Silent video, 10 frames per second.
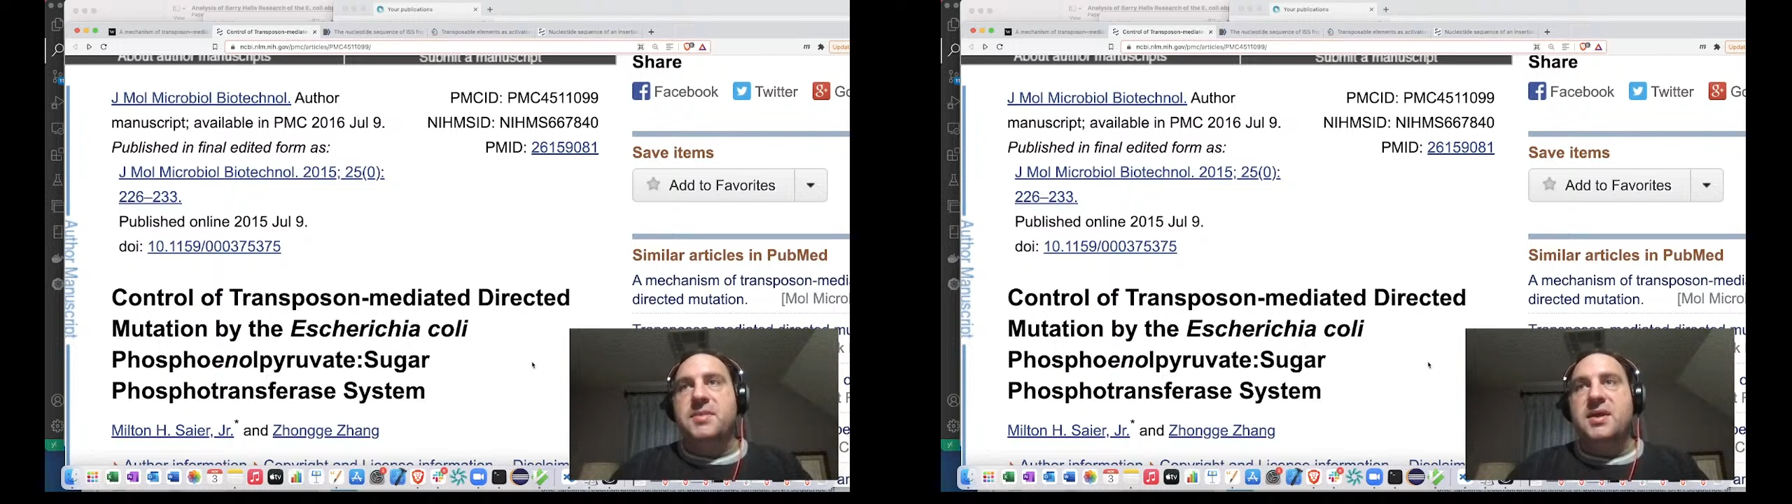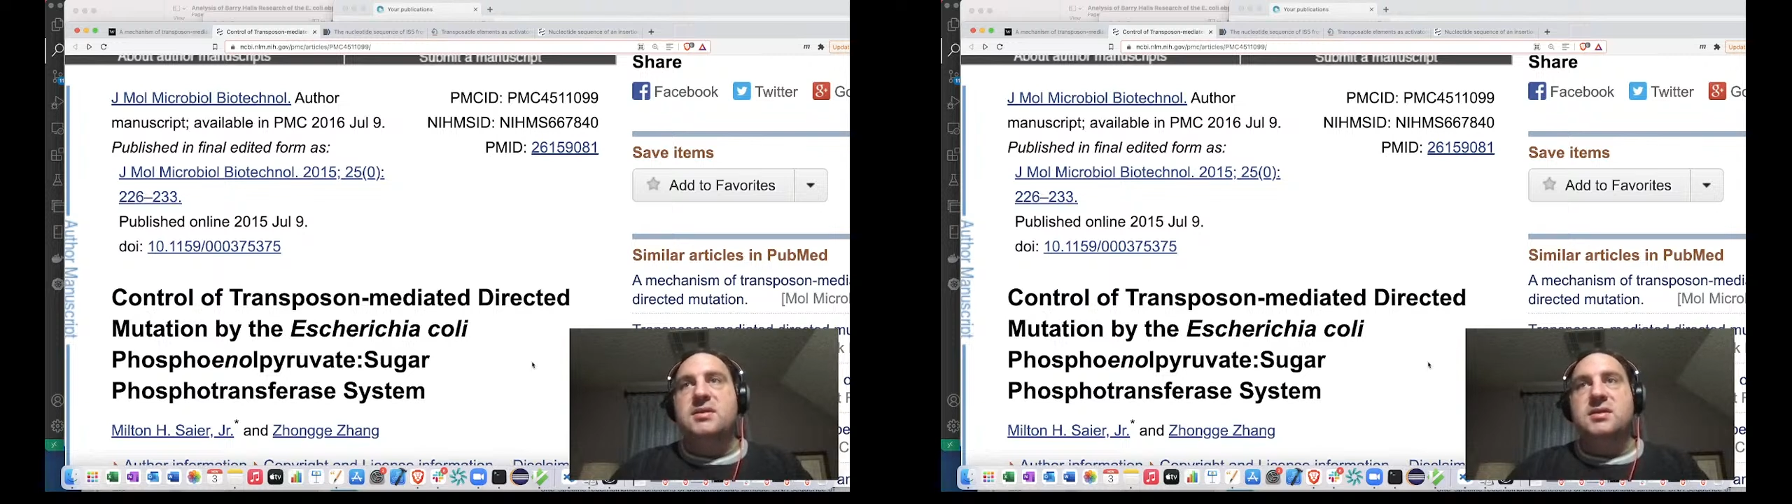
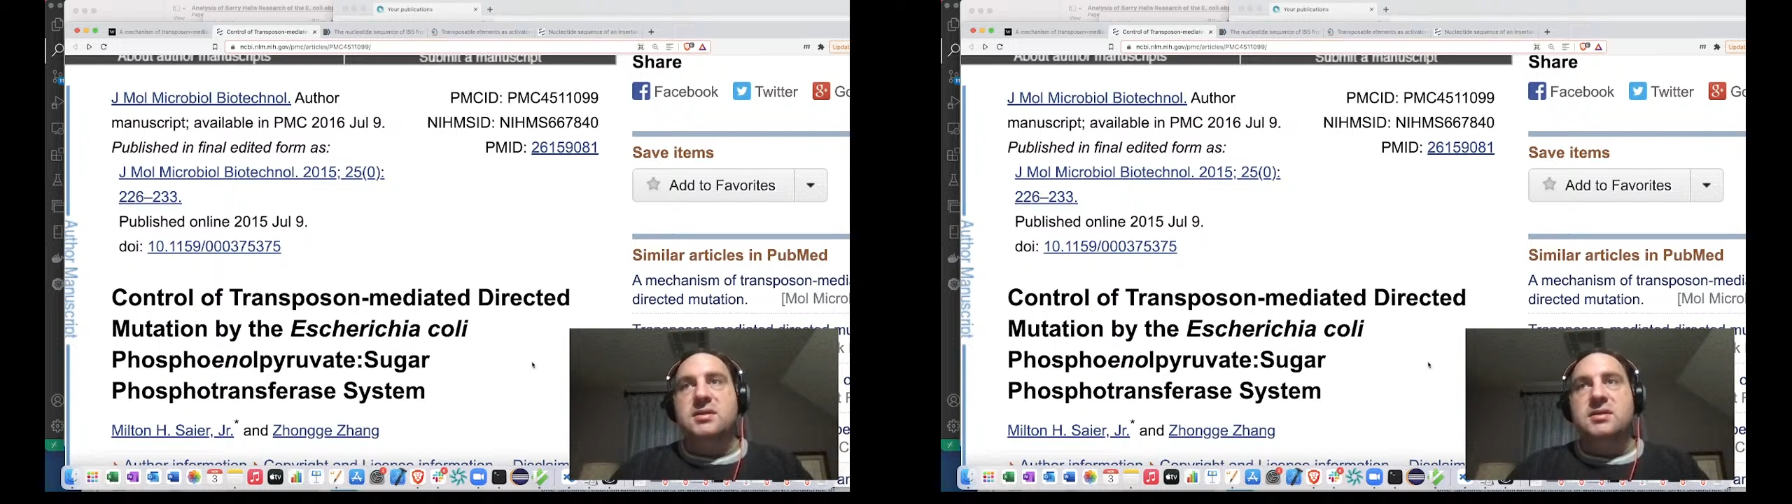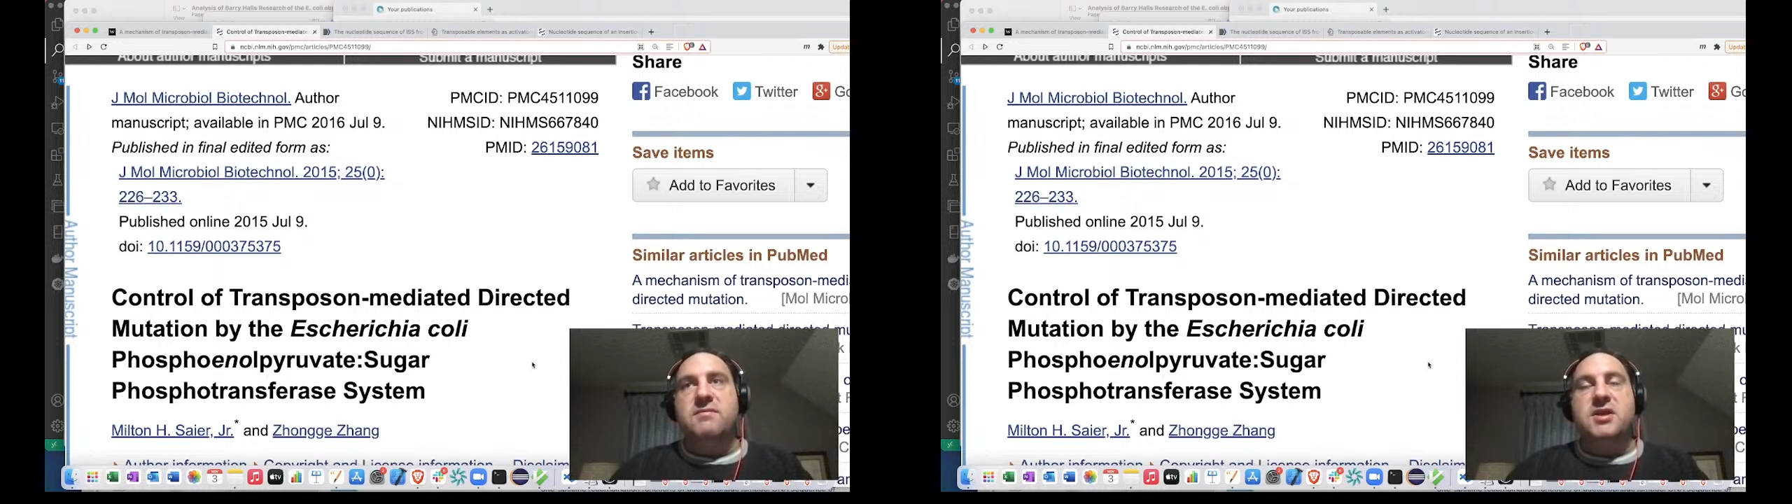
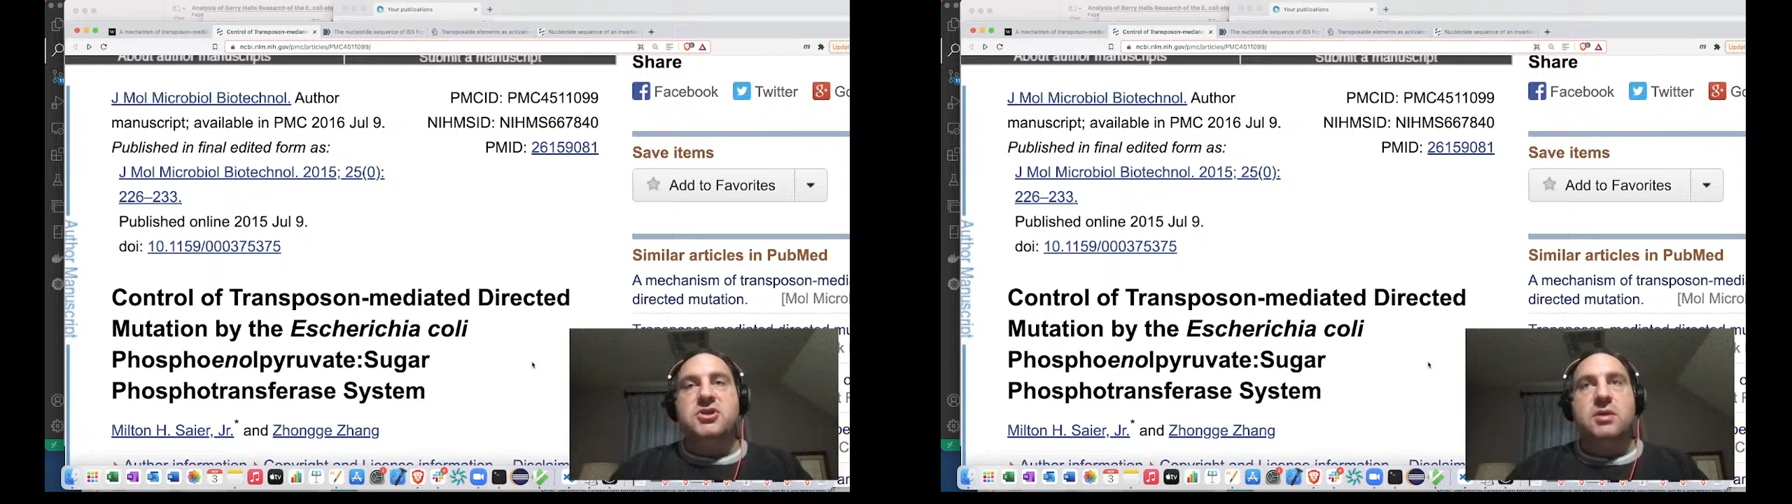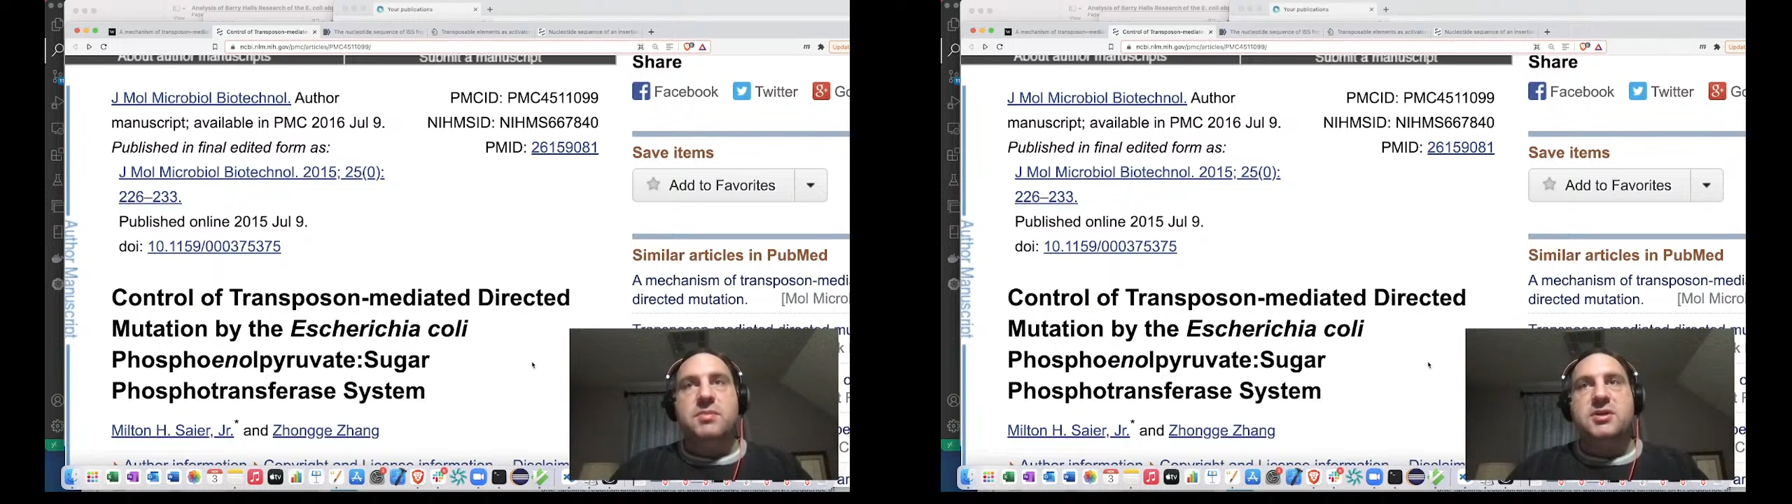instance of a
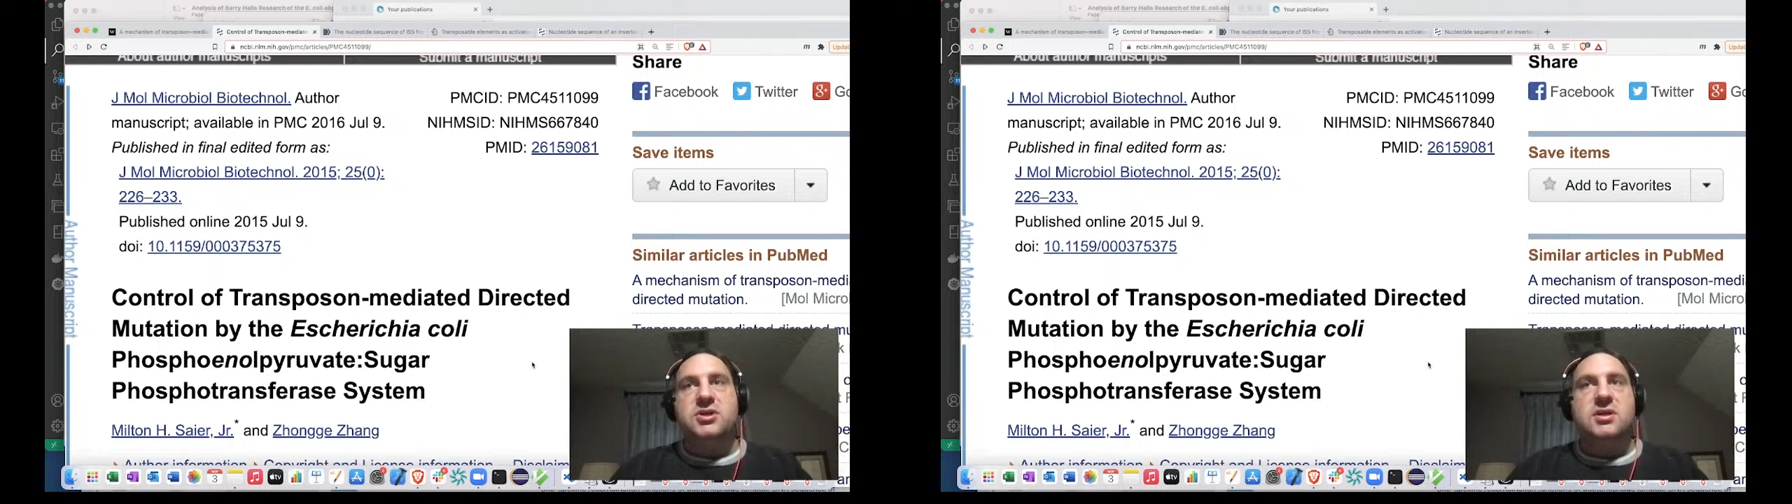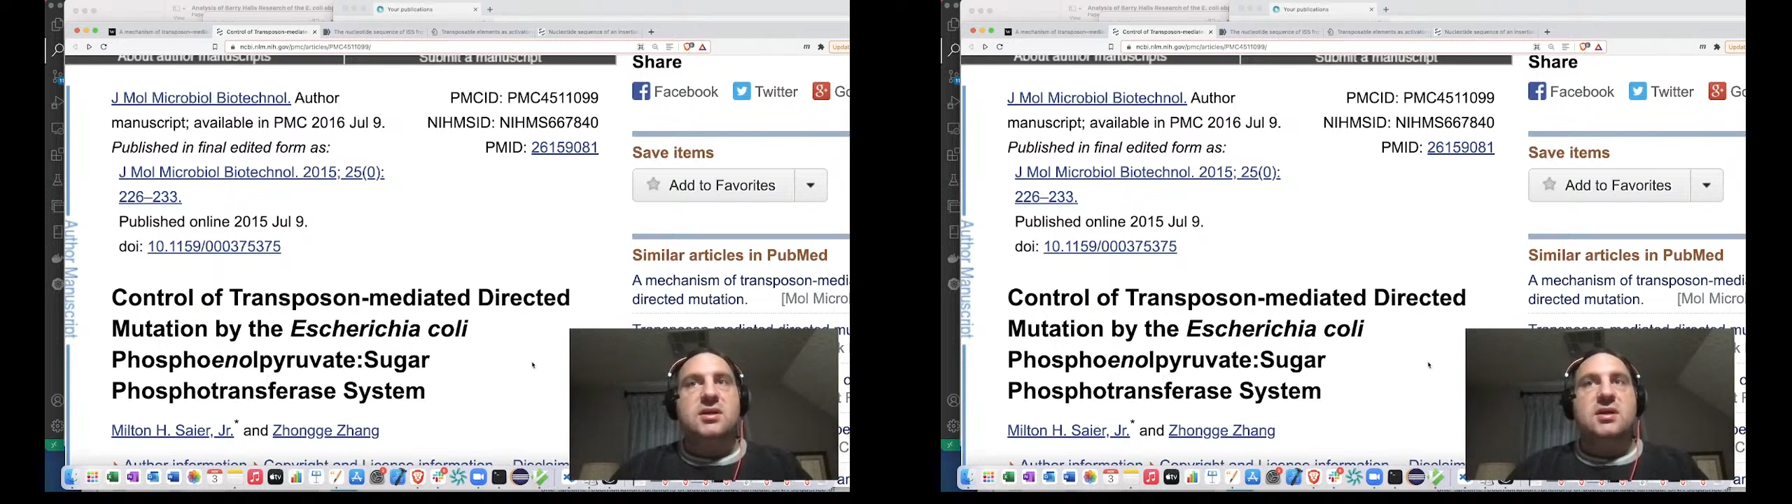jumping
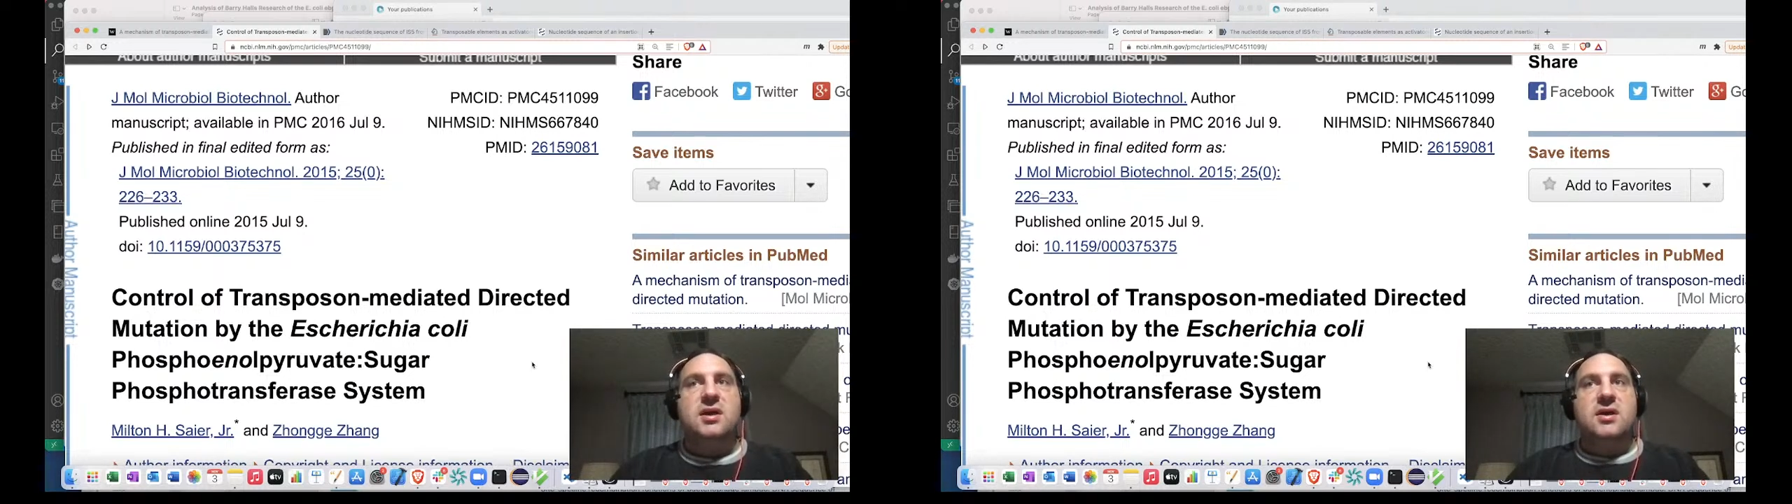gene